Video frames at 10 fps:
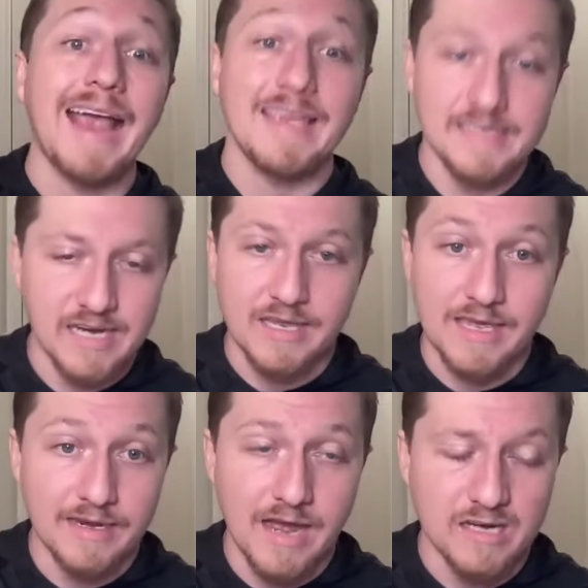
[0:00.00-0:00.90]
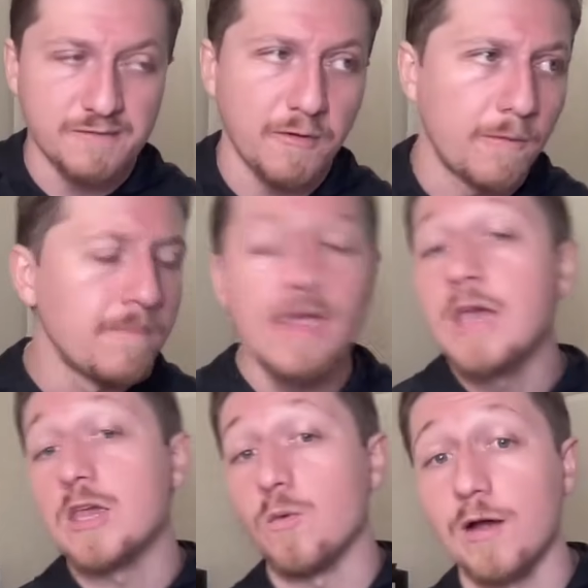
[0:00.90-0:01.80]
Kentucky in Knoxville.
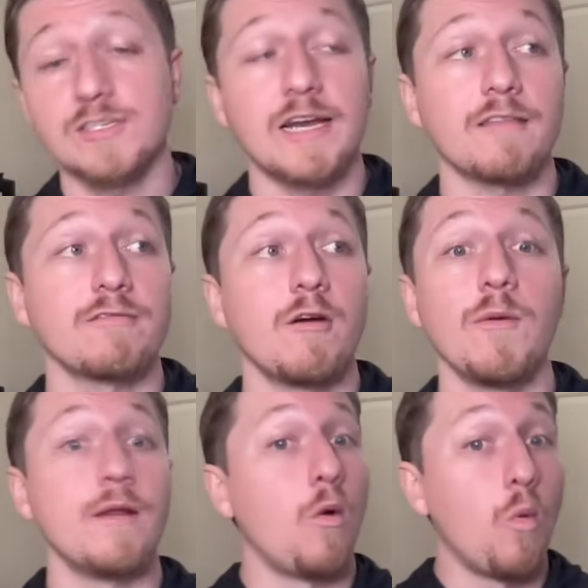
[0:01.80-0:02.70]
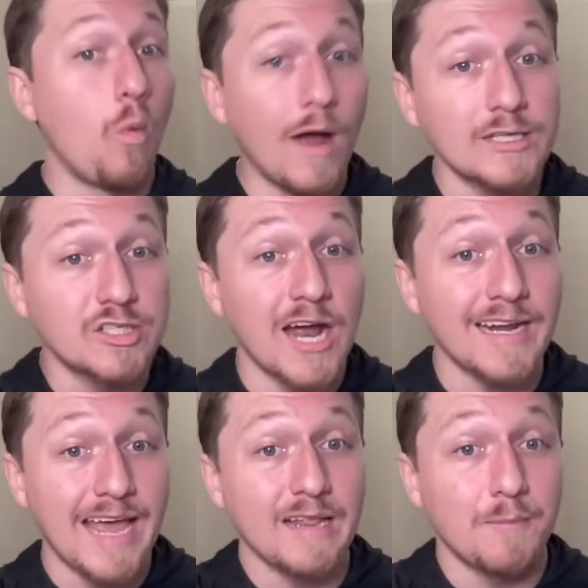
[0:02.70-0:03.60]
You also got to throw in what
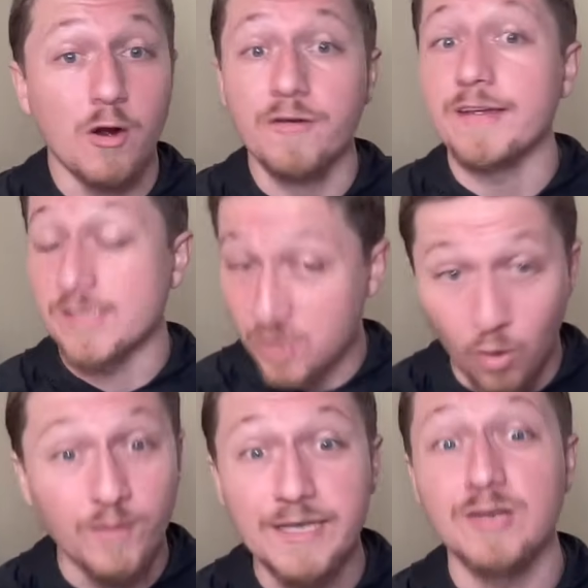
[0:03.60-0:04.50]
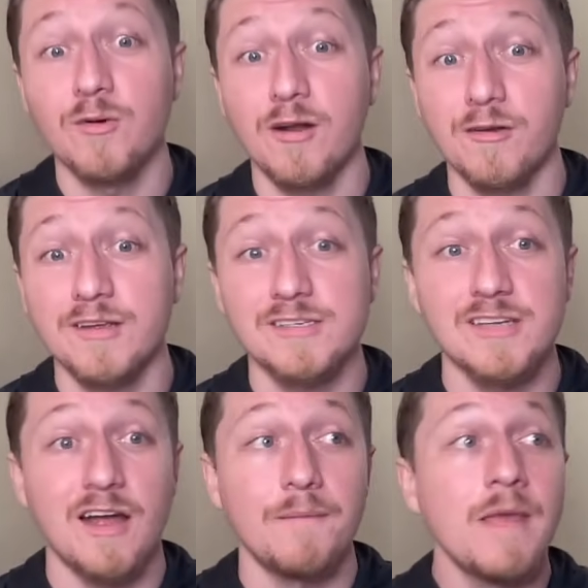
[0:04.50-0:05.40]
John Calipari is going to do at
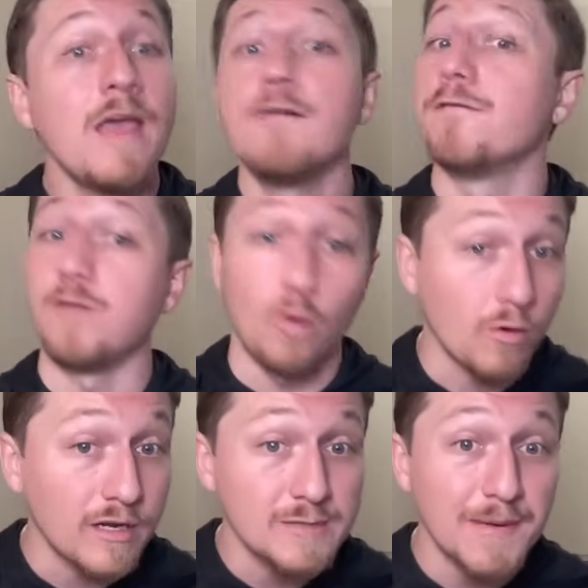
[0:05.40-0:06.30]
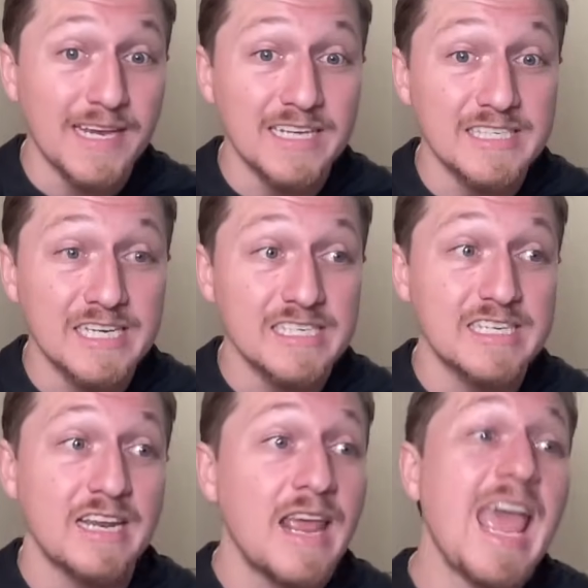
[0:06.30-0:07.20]
Arkansas. Florida's been
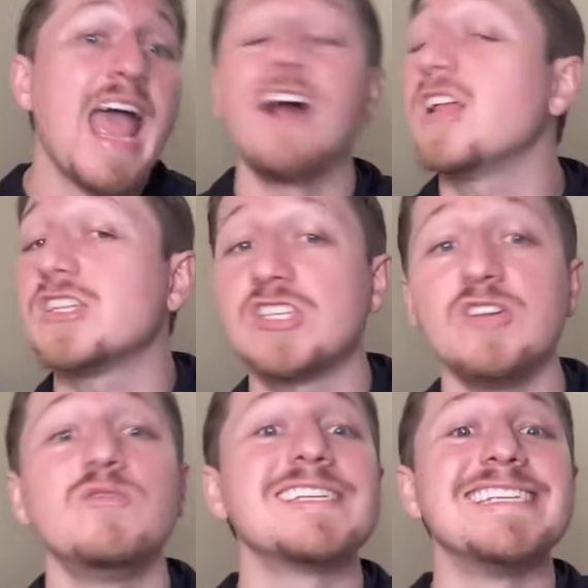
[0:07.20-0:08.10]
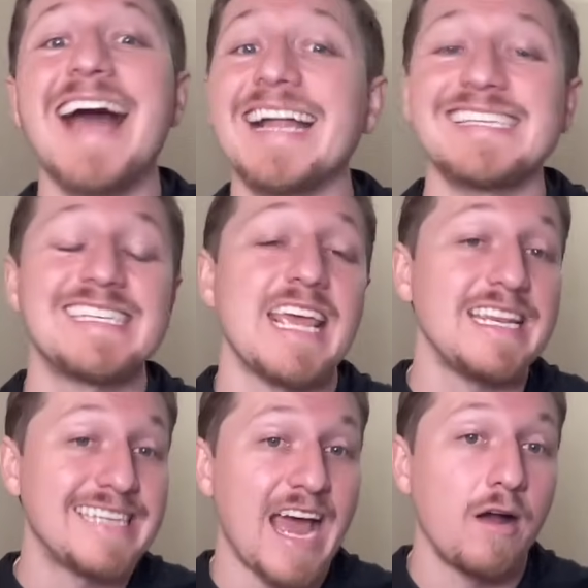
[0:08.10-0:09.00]
consistent. LSU does not
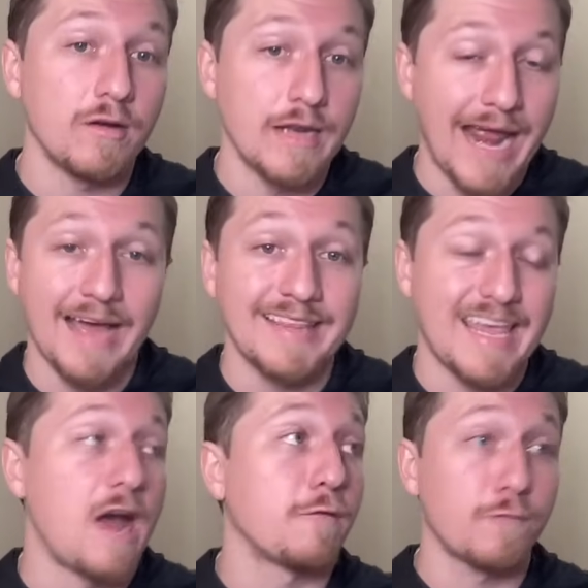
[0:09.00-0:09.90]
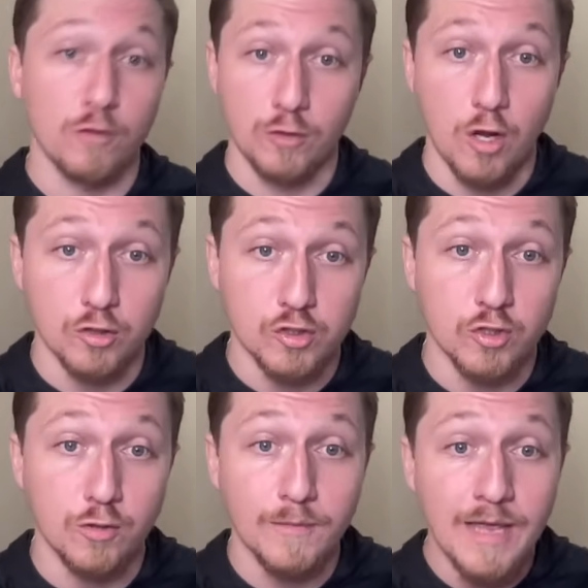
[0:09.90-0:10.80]
stay down out of the count for a long
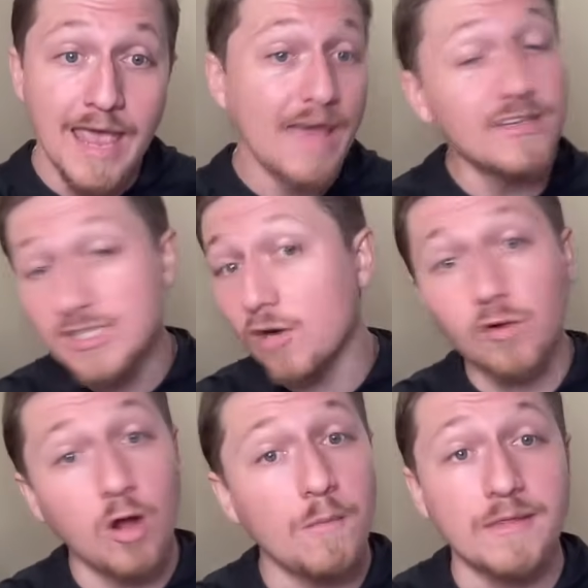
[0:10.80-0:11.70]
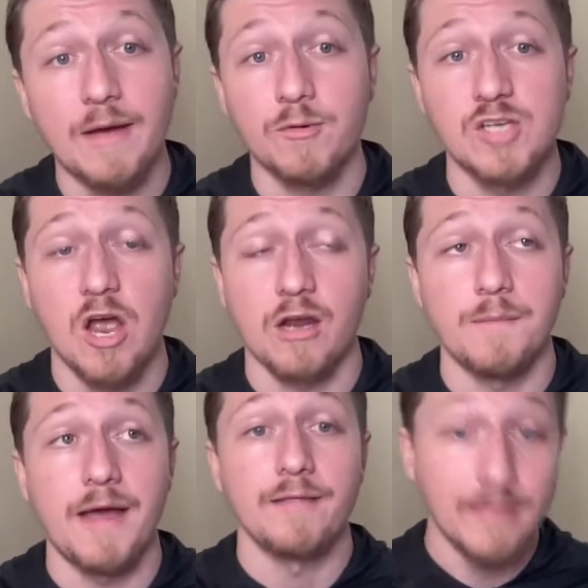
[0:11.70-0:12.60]
term. And this is Oklahoma that we're talking
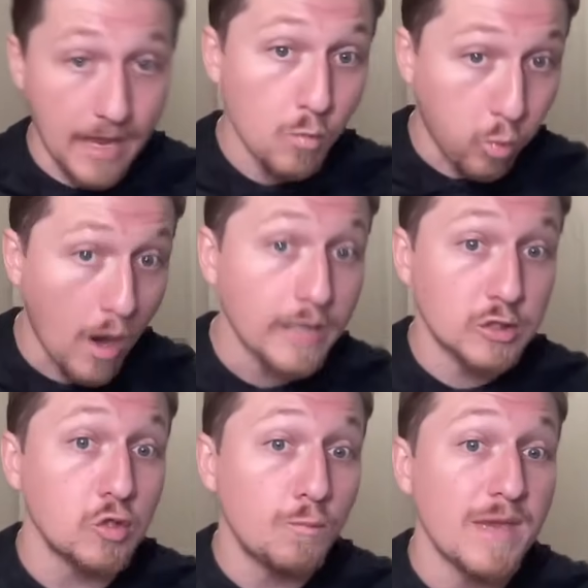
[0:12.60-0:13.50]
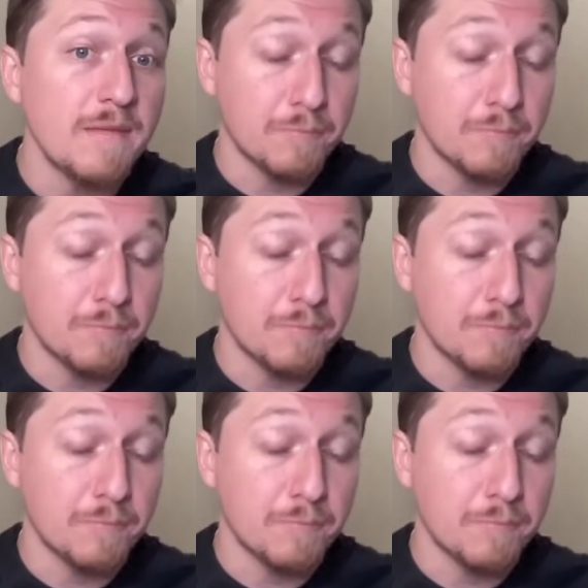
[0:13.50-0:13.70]
about. They want to be